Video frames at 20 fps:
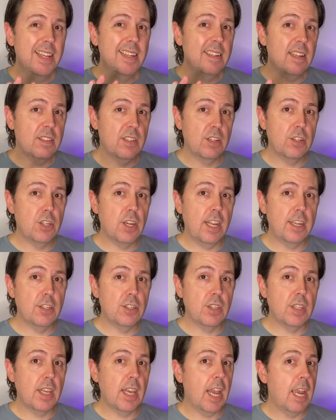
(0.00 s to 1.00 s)
Does it change
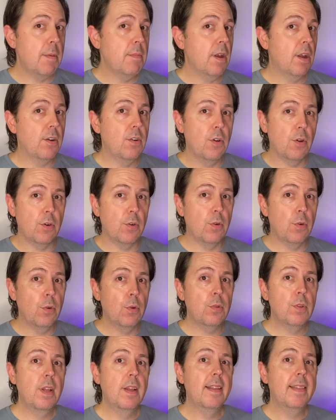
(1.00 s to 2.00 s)
the game? Not at
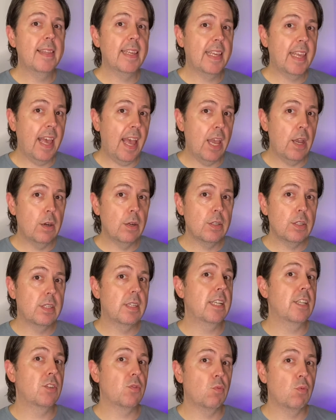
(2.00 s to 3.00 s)
all. The chaos
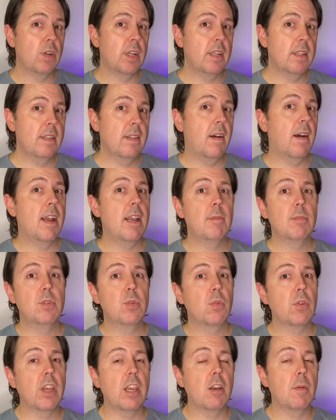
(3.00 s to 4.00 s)
is real. I am
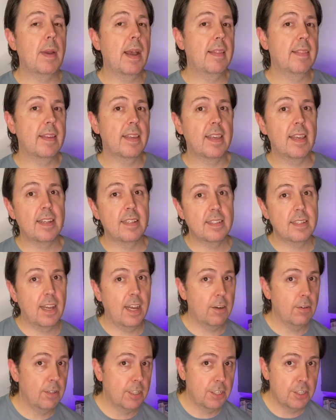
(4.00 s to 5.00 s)
talking about the
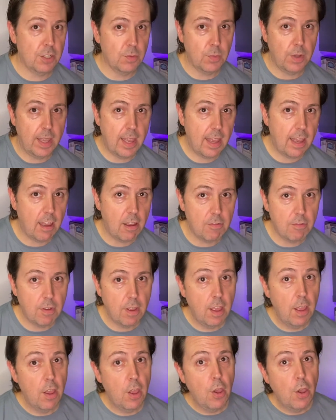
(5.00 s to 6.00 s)
Kickstarter edition we have
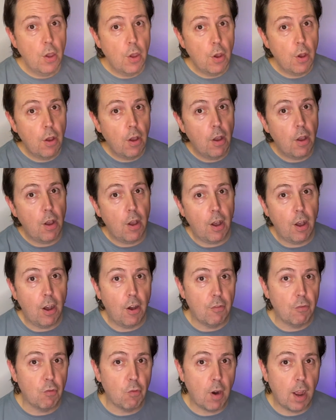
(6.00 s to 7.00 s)

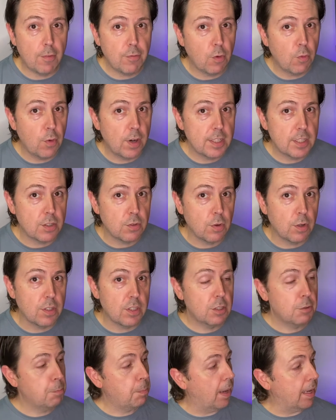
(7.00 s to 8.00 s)
of Rival
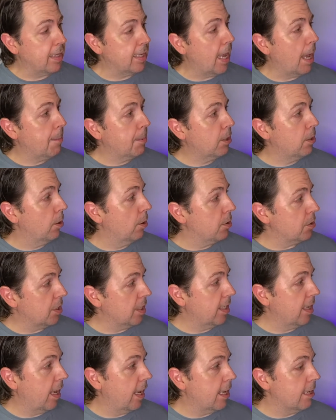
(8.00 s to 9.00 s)
Restaurants by Gap Closer
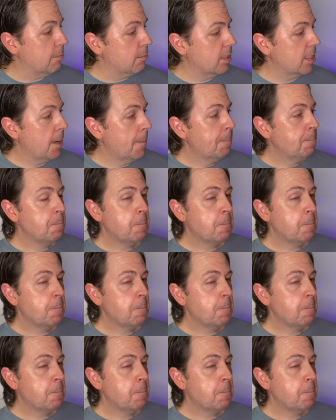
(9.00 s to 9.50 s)
Games.